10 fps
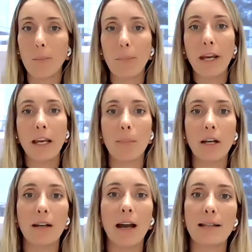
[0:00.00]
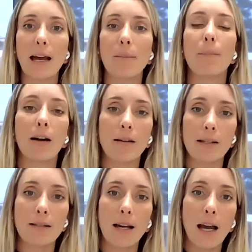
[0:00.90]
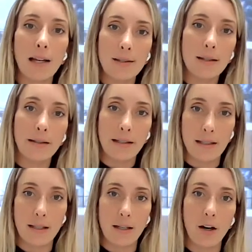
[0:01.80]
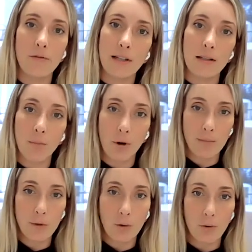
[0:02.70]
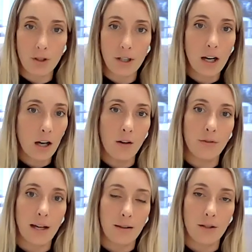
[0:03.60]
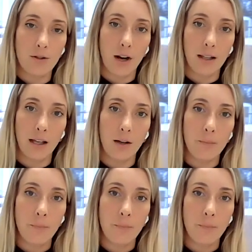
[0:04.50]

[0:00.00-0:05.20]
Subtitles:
and being admitted as a barrister and solicitor of the Supreme Court of South Australia.